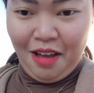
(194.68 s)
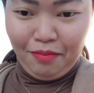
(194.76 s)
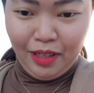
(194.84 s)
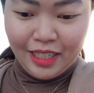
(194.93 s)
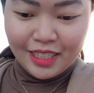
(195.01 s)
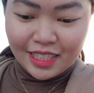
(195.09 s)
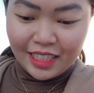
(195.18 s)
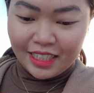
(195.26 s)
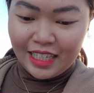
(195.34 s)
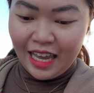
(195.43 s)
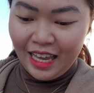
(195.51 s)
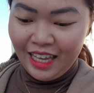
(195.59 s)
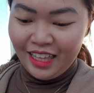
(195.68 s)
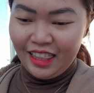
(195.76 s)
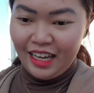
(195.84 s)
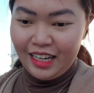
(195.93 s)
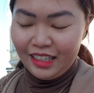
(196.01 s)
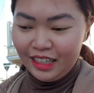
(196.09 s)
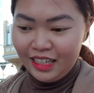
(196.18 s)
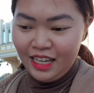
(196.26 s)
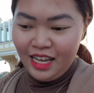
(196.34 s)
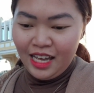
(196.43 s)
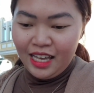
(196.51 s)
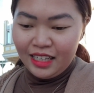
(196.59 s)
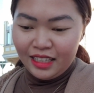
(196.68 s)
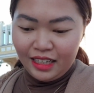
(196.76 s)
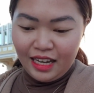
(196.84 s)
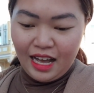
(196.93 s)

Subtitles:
places that the